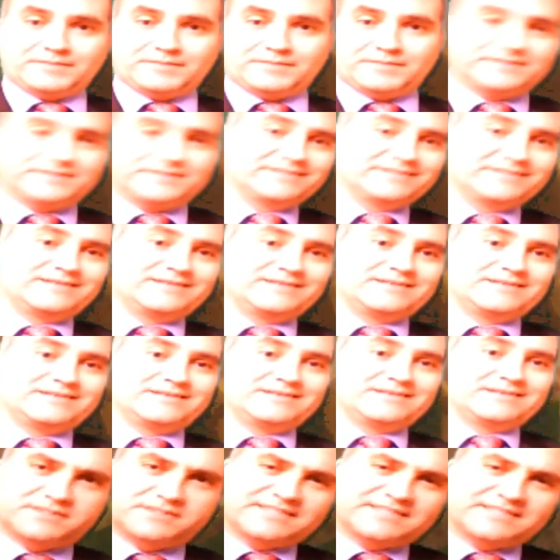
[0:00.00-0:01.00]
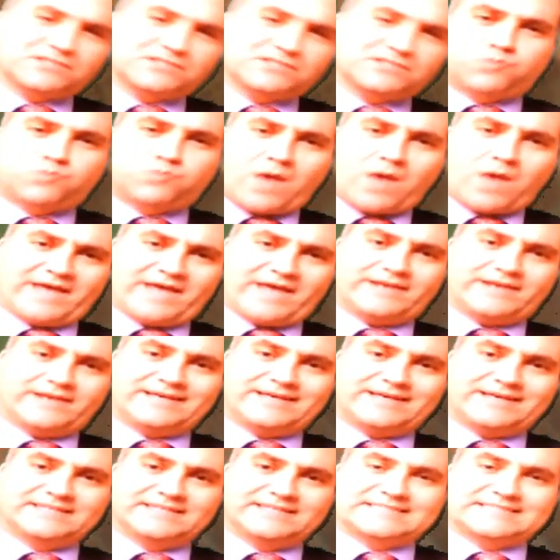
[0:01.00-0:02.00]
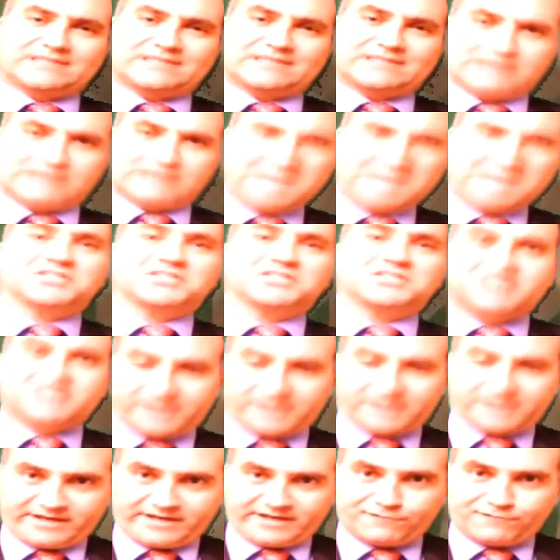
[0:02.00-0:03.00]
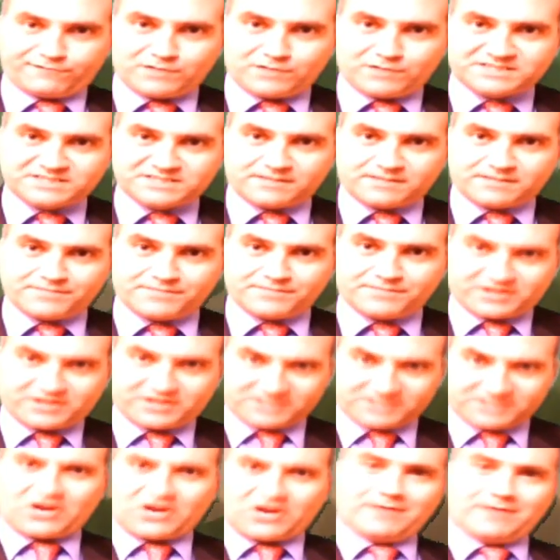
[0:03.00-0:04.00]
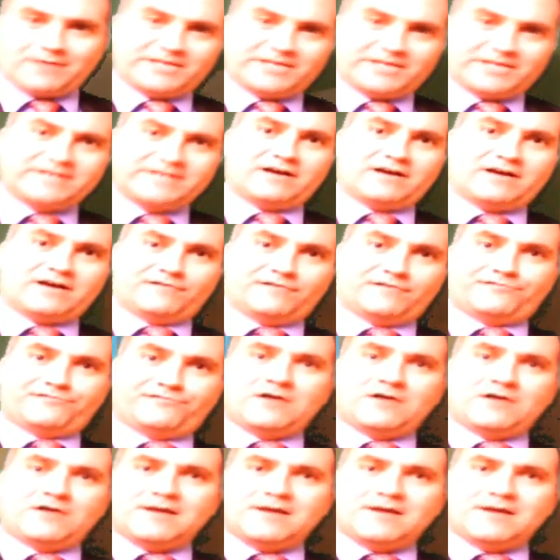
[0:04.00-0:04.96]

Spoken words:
But since when is legislative wisdom the concomitant of